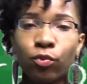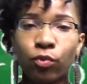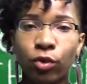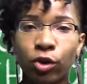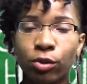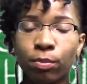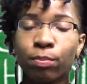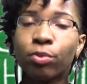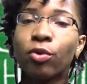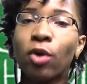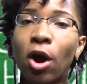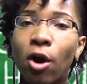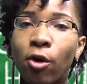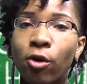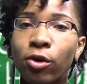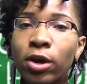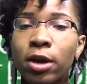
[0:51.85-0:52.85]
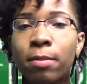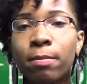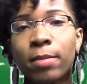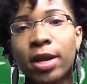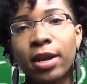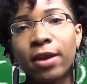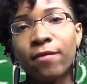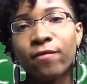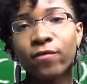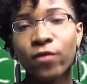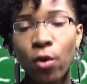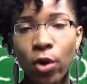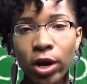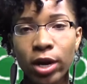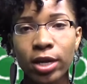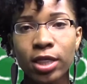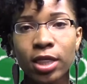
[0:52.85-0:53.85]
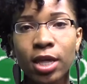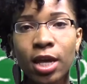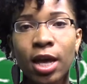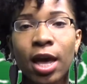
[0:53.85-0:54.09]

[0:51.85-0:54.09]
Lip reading: word pro, meaning forth,